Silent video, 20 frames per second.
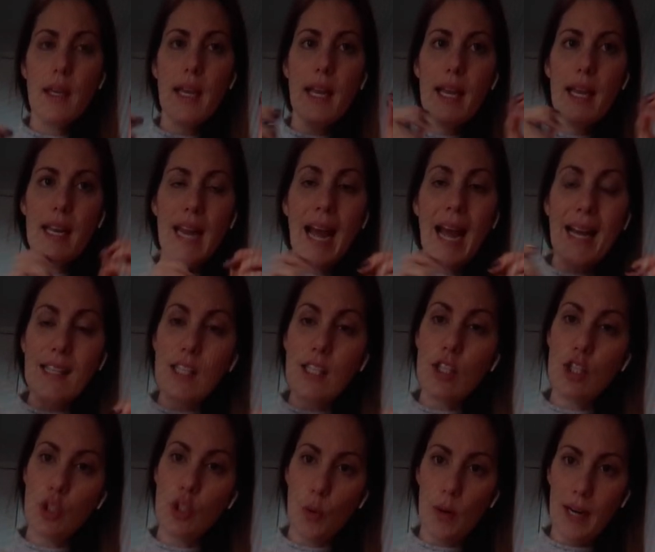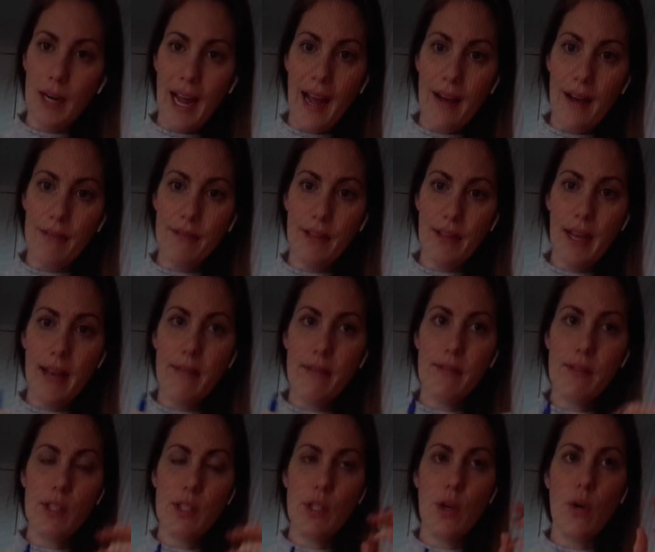It has a short
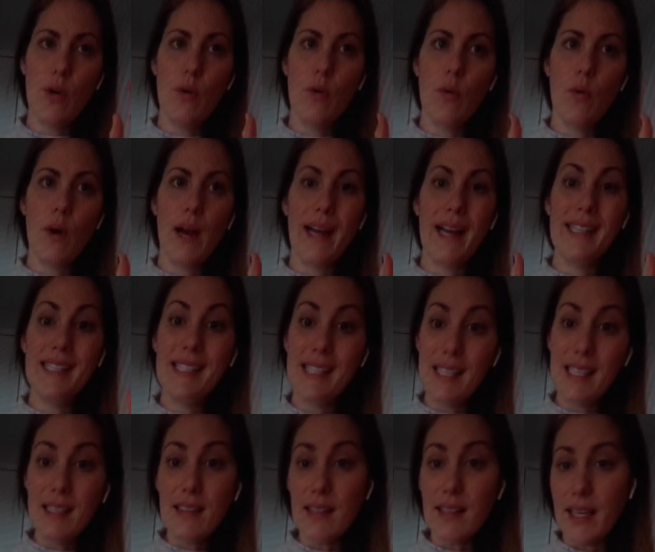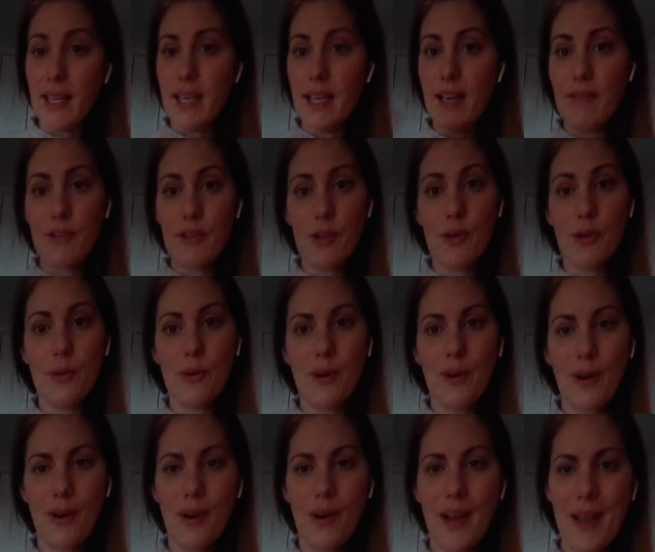half-life, so ideally, if you
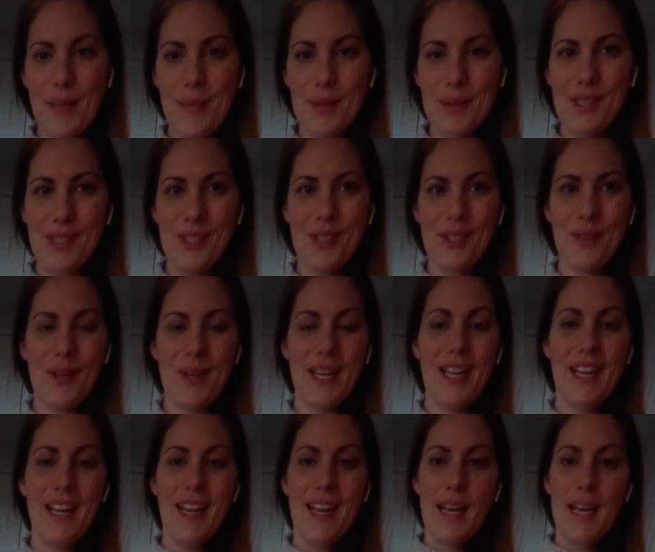are able to do it,